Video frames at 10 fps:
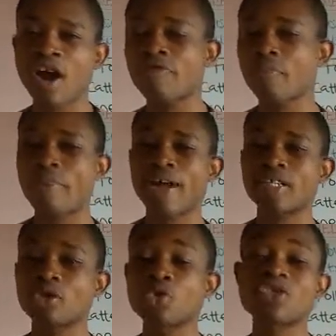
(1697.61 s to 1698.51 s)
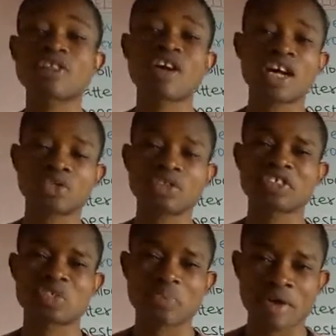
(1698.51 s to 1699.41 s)
alpha particle scattering
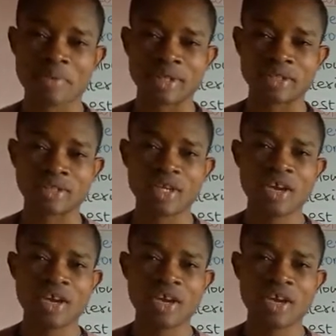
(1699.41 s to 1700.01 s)
experiment,